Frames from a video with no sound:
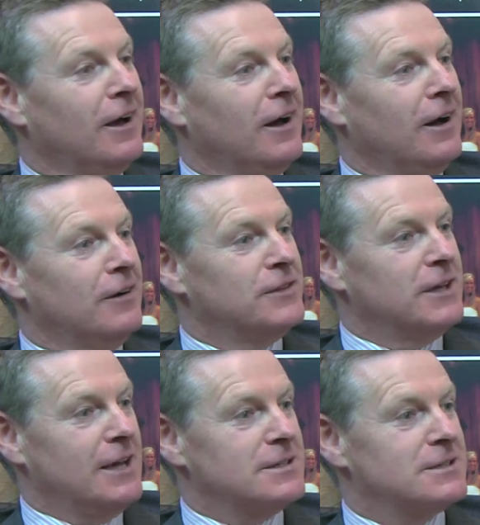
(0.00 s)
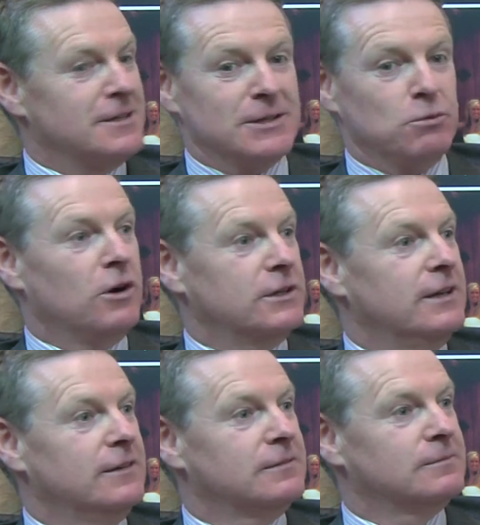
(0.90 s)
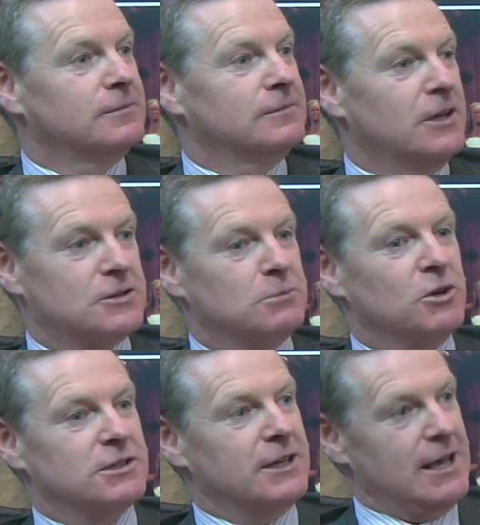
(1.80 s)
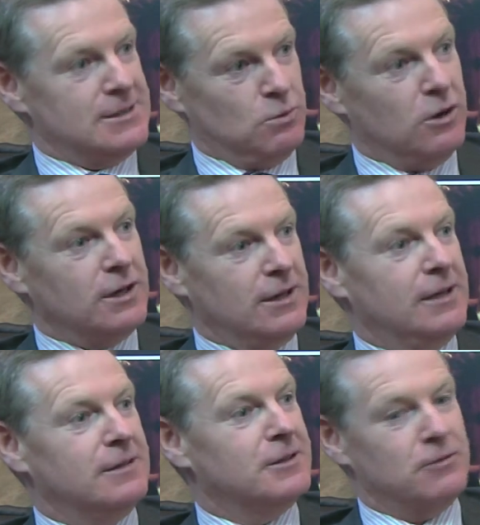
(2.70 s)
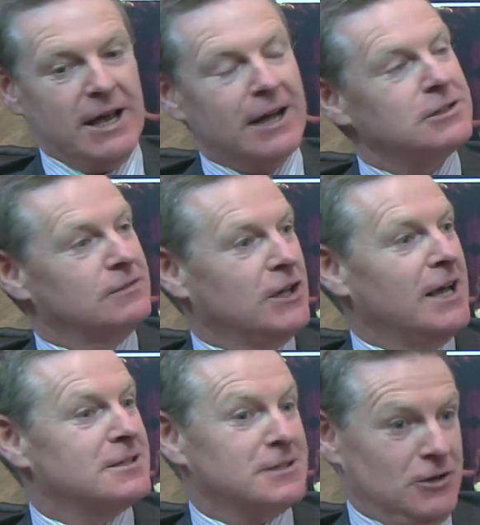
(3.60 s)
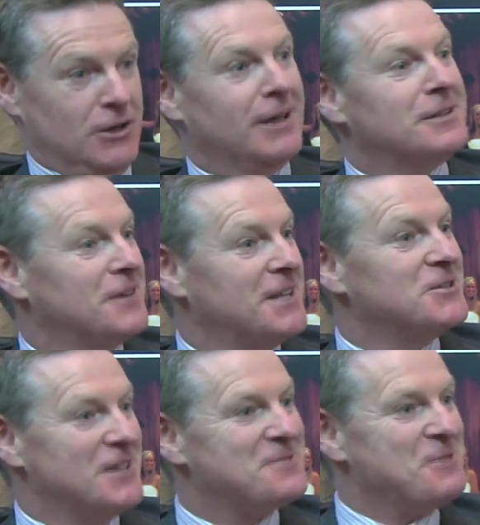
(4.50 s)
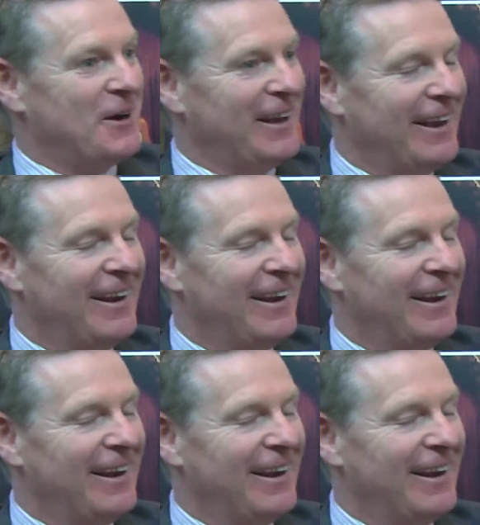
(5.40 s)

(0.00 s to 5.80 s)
of the guests as they walked in. Not so much the guest walking in, the reaction of the guests looking at the fancy dress walking in.